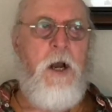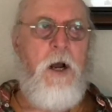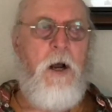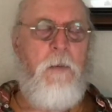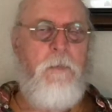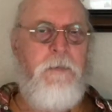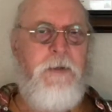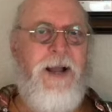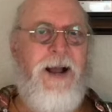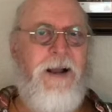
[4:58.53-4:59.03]

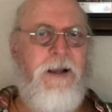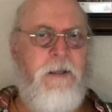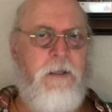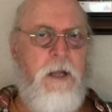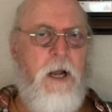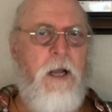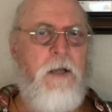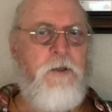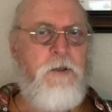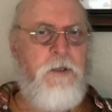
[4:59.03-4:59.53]

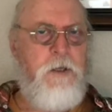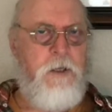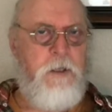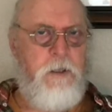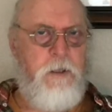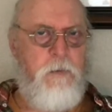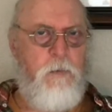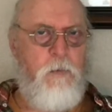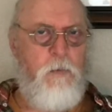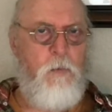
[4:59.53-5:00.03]

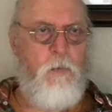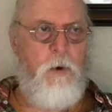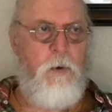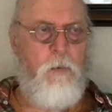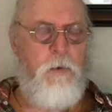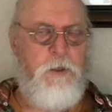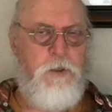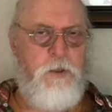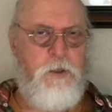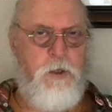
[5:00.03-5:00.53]
Diagnostically,
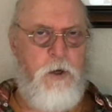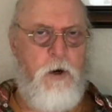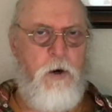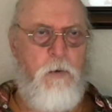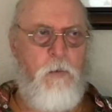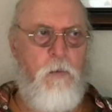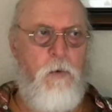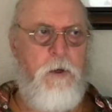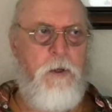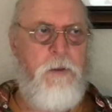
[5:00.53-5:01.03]
what we
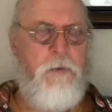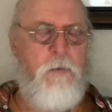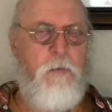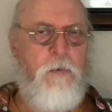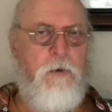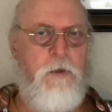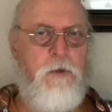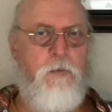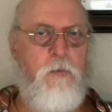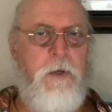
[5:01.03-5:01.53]
start with
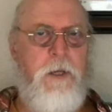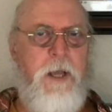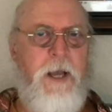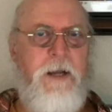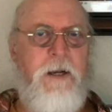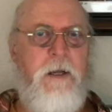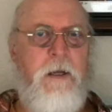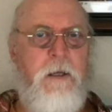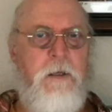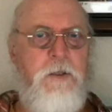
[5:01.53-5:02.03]
is we
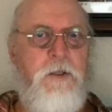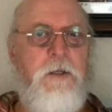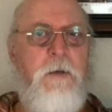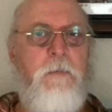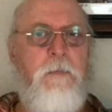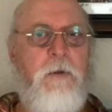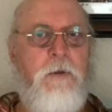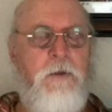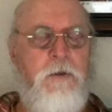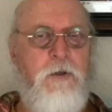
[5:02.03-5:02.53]
get a
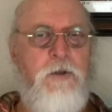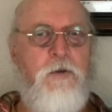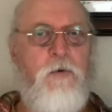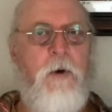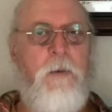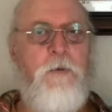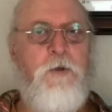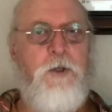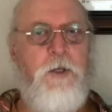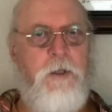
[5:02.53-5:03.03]
simple
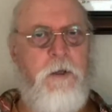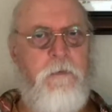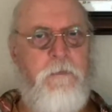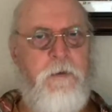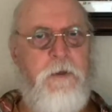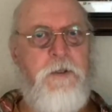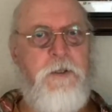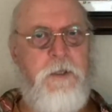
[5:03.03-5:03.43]
description of the